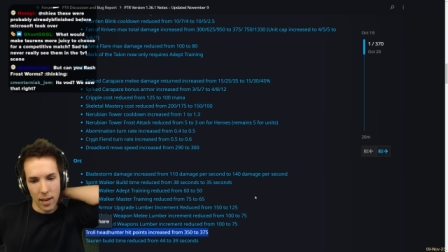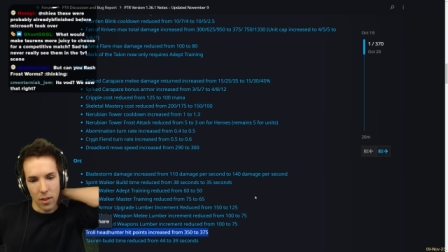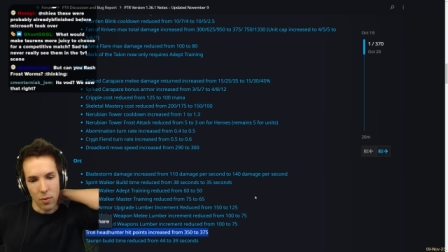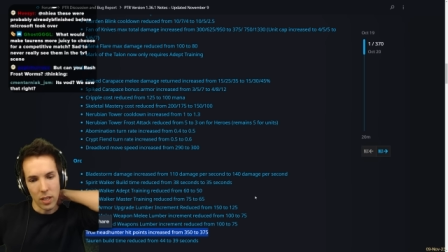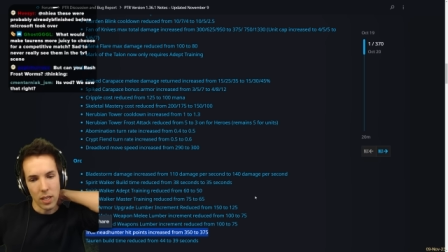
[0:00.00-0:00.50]

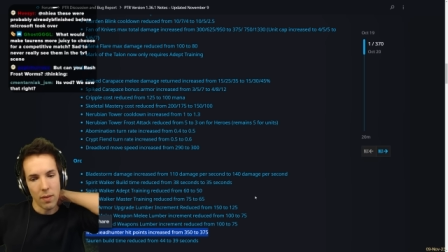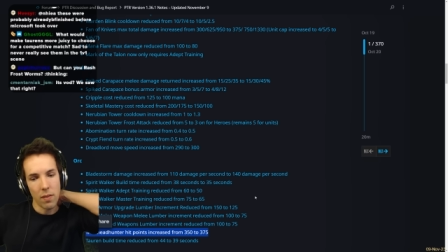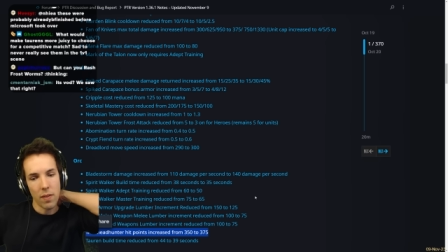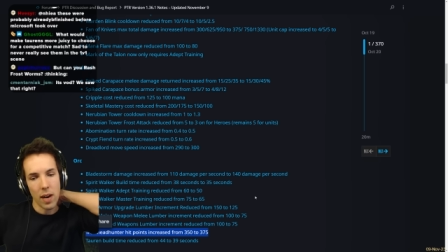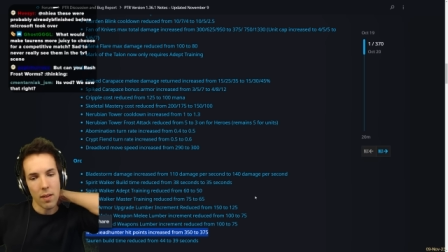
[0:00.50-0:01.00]

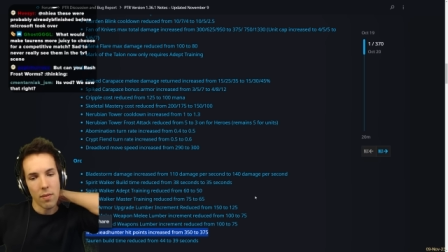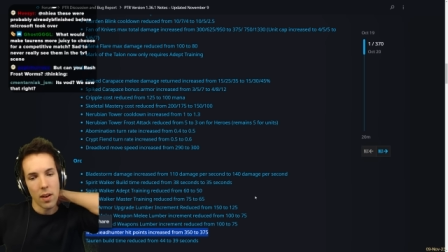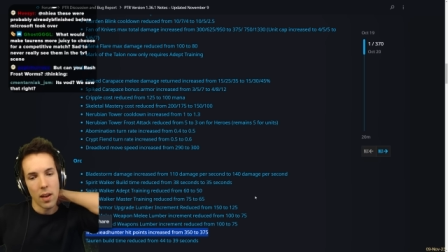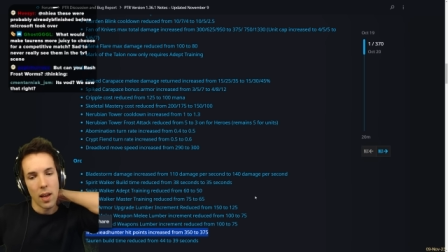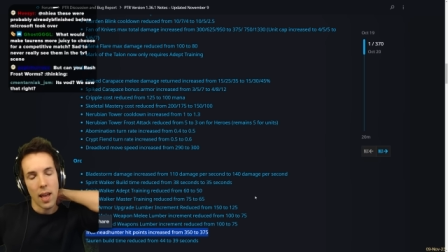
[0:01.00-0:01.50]
375
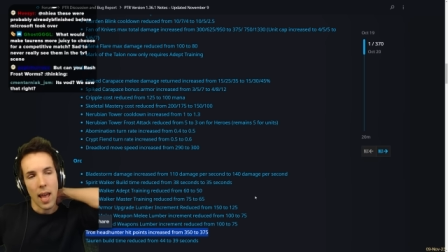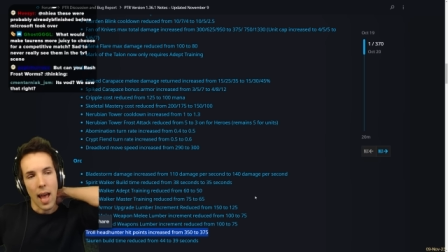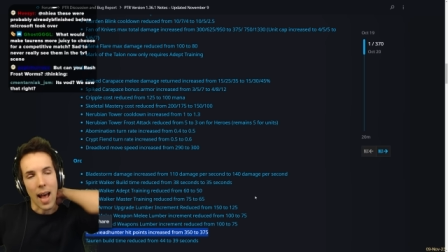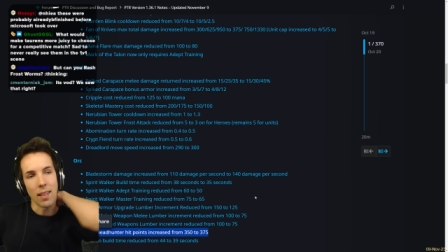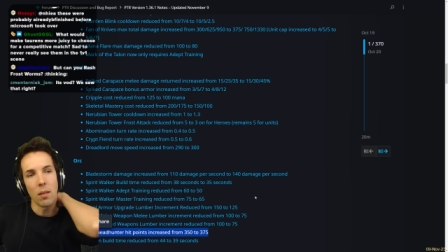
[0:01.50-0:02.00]

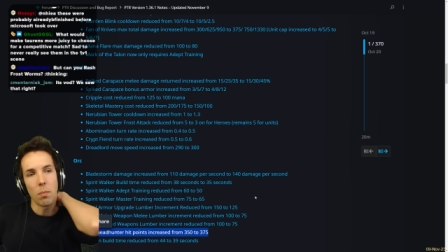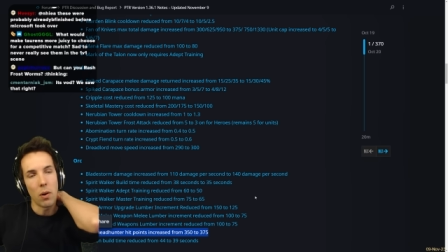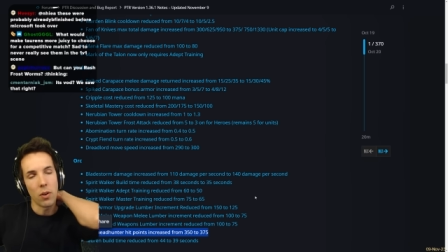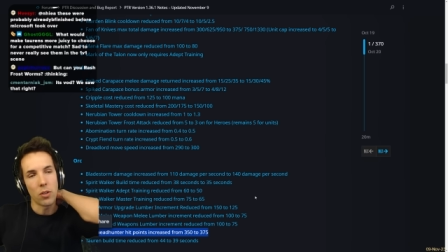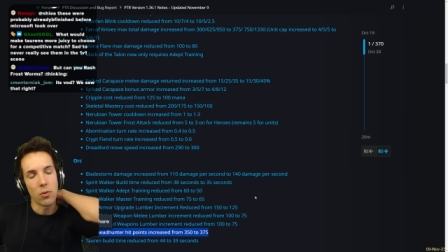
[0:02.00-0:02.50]
and the
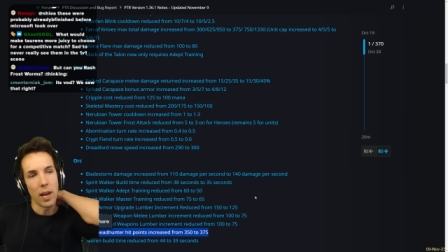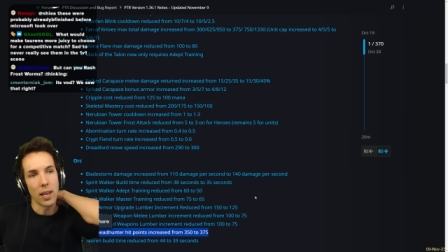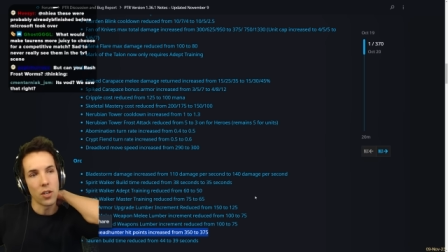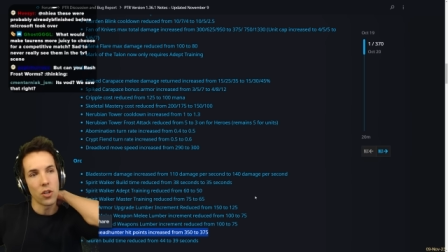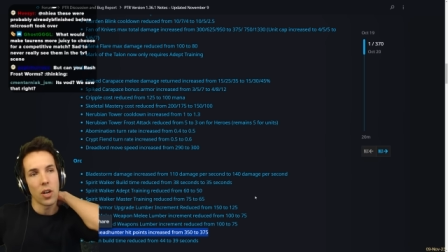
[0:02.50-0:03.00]
bonus
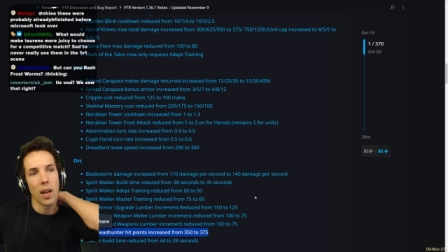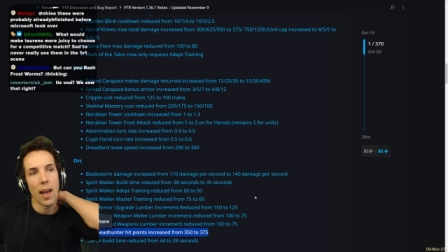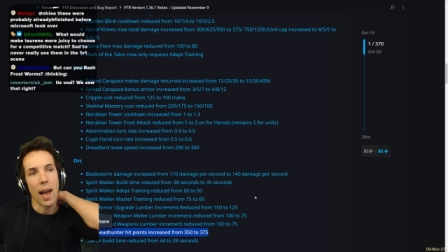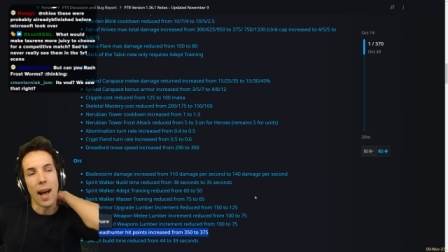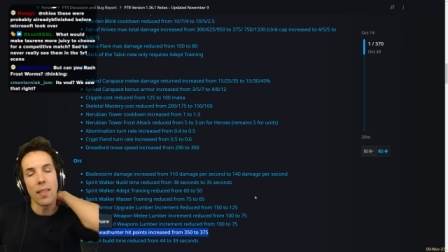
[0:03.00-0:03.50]
range
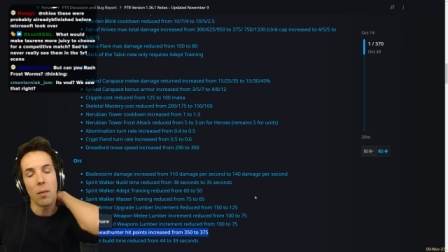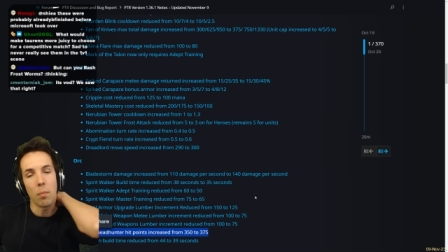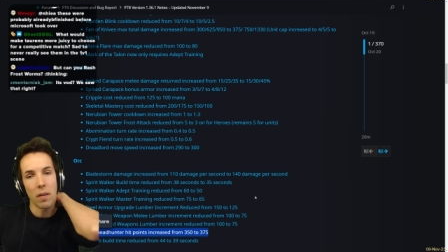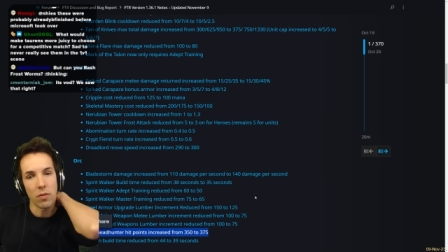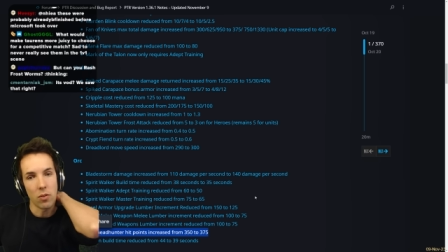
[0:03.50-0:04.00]
and the
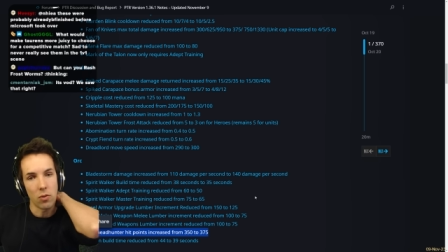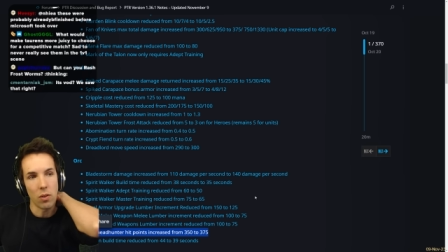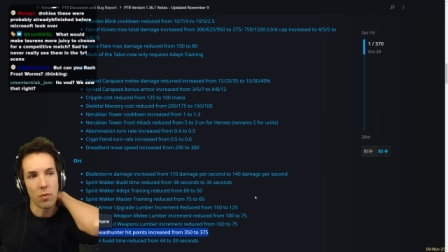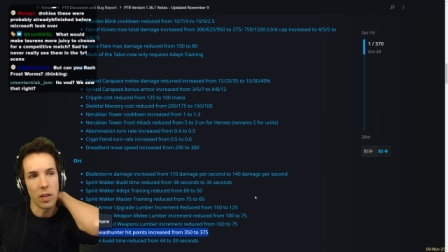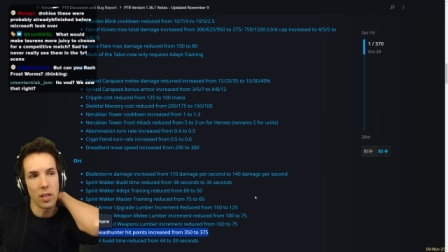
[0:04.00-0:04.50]
buff to
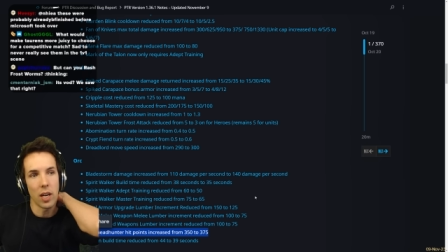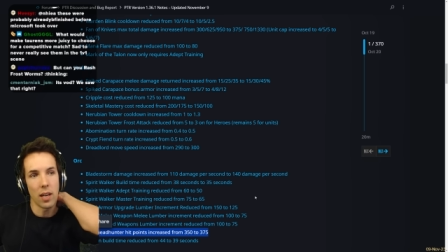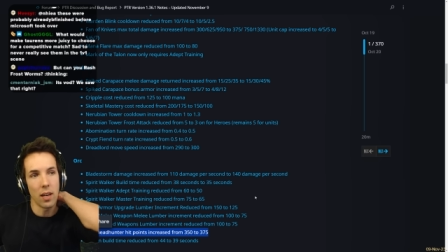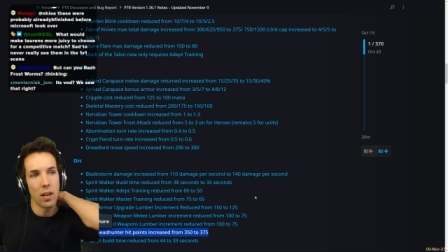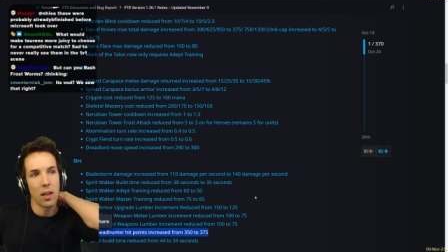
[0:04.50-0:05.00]
troll
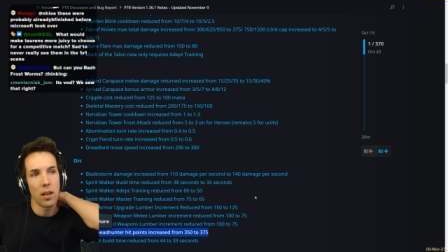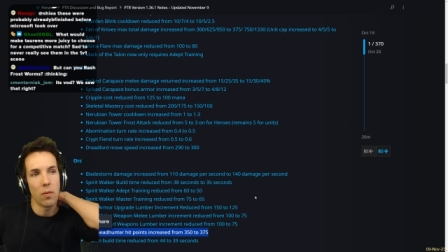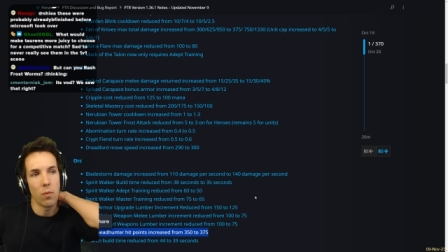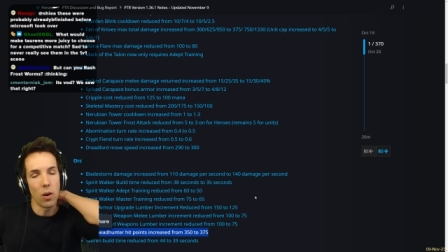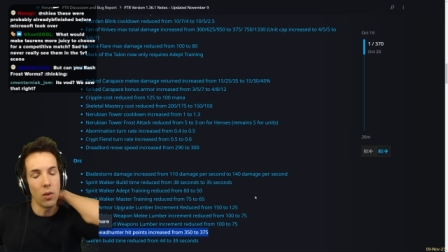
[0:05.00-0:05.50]
regen
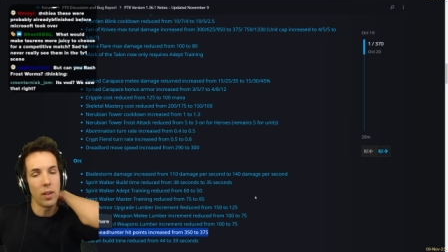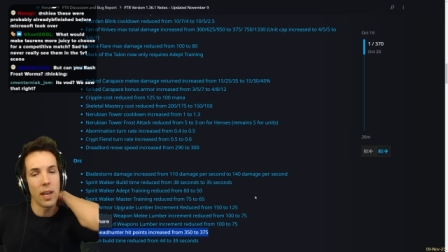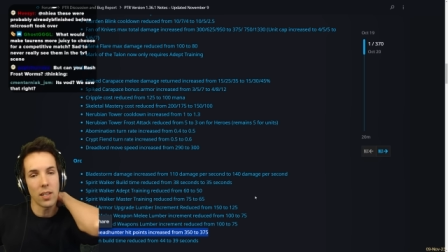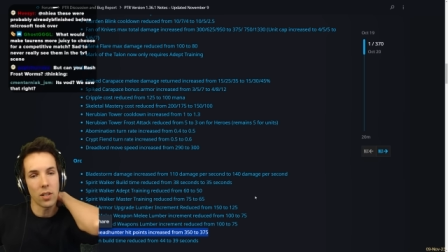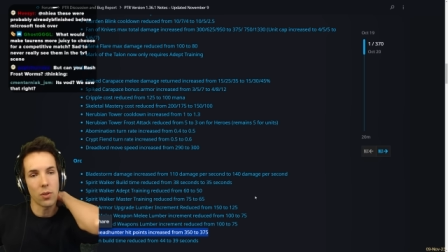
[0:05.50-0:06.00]
were all
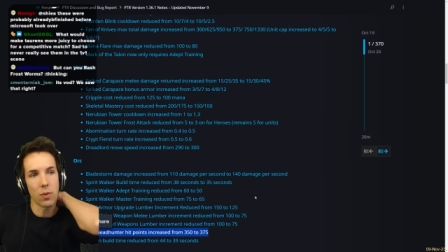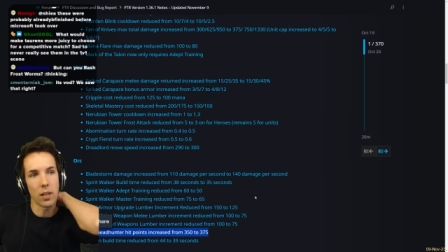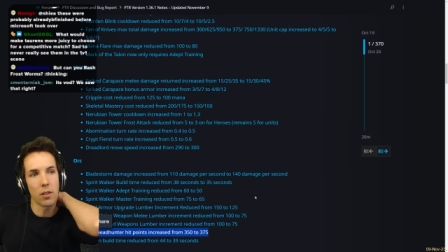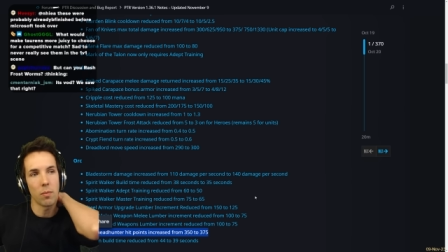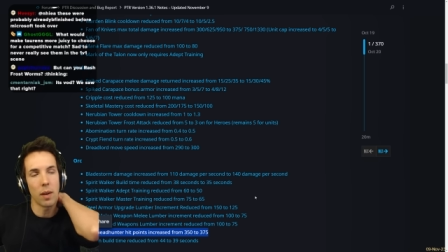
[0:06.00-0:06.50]

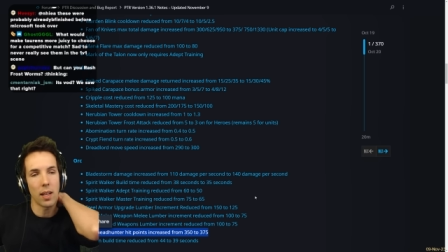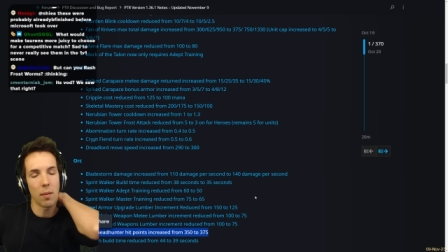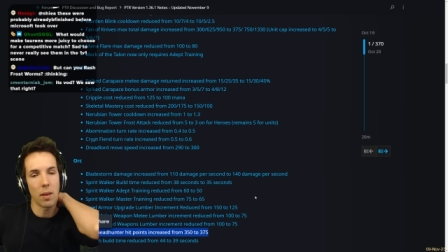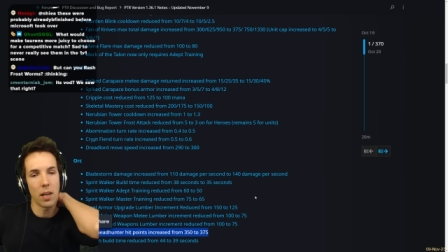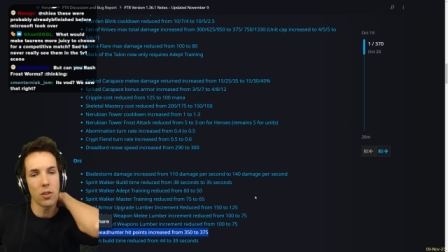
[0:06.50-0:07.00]
necessary to make
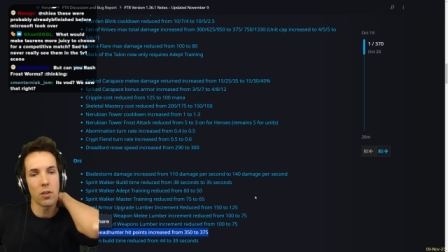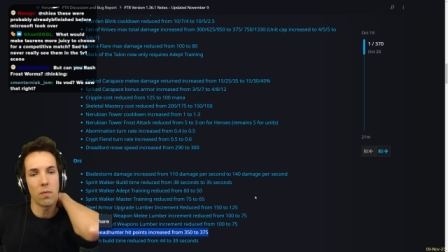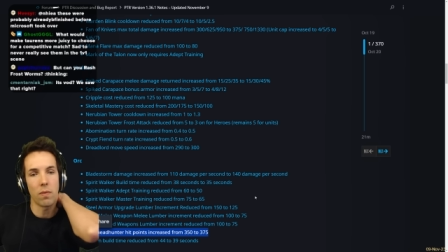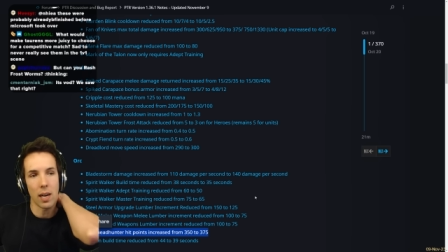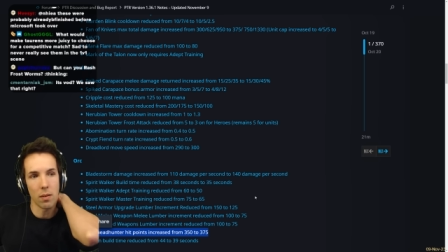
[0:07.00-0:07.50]
them not just
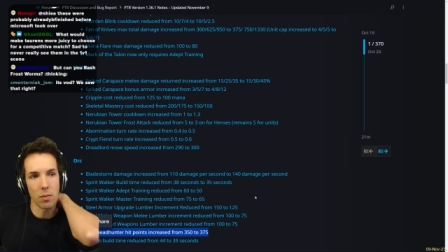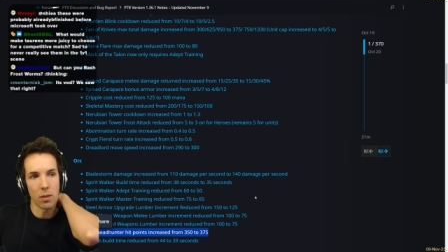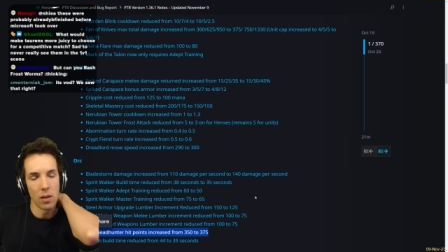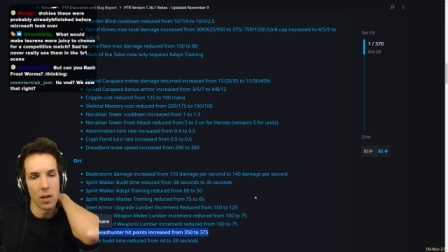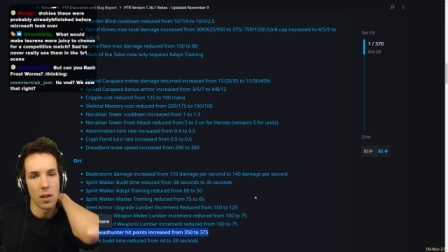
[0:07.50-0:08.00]

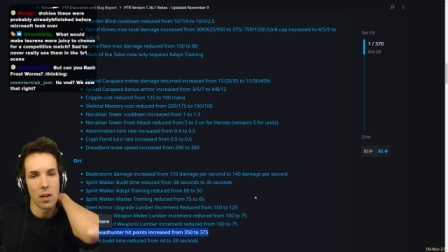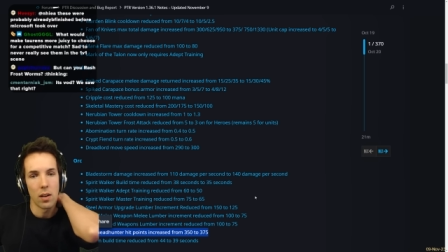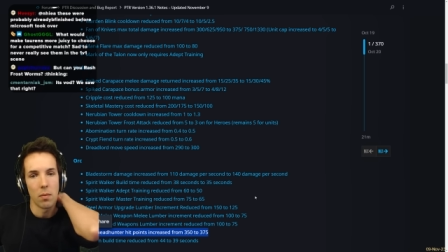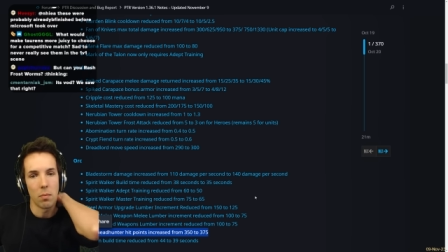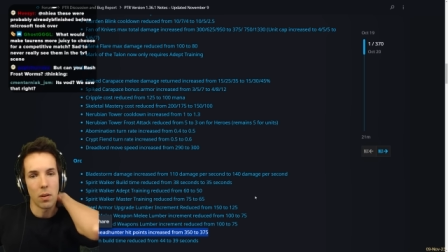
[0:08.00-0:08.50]
viable,
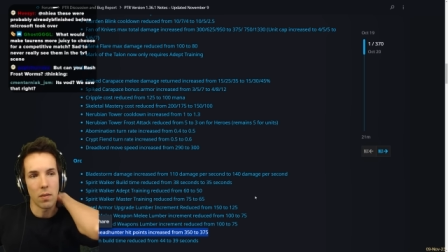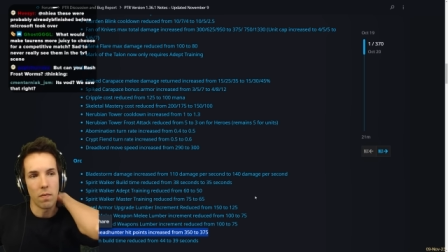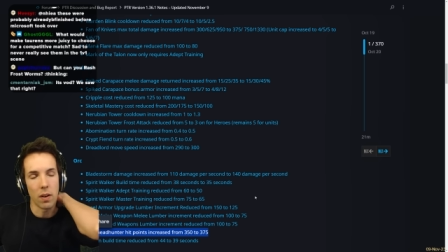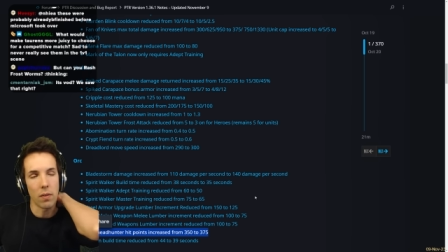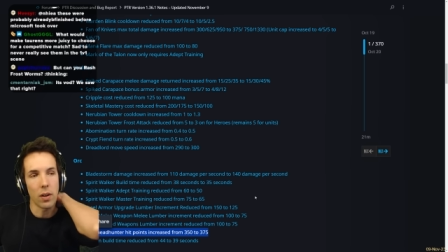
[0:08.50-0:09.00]
but
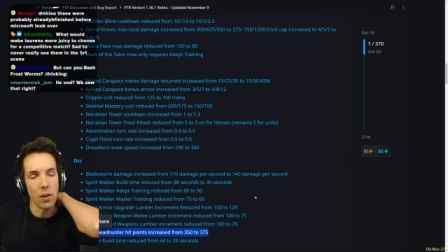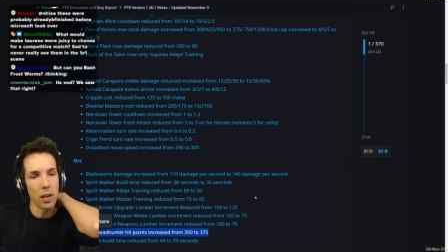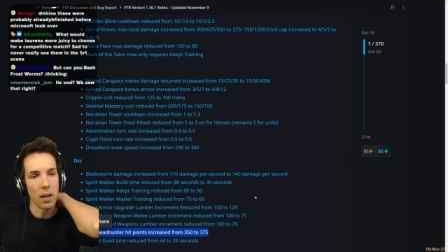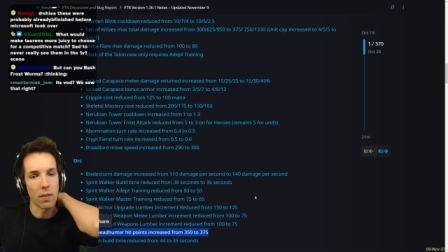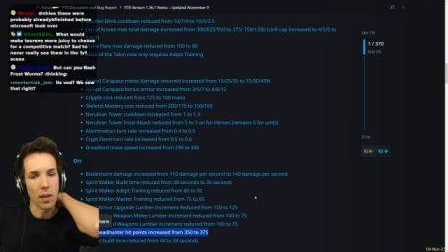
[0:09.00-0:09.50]
very good
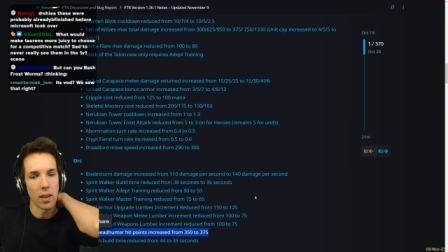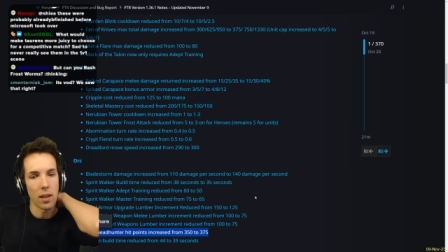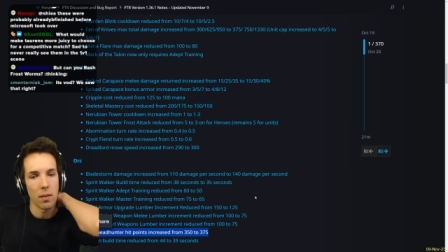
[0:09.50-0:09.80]
even.